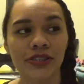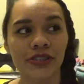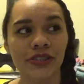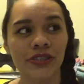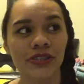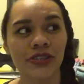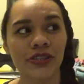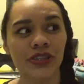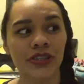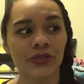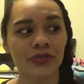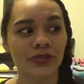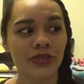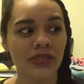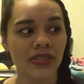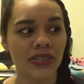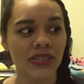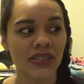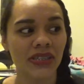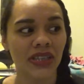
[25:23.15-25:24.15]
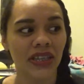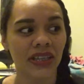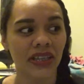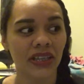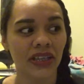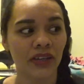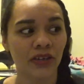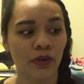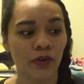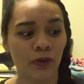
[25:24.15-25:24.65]
she was just
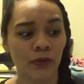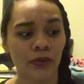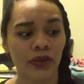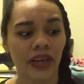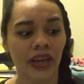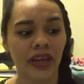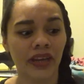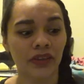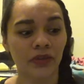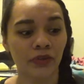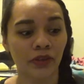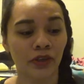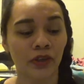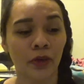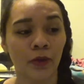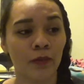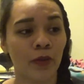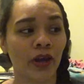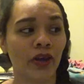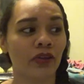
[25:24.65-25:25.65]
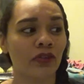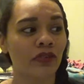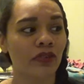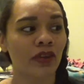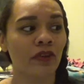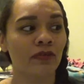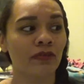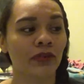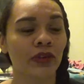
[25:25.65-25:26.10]
like, okay, you can go by yourself,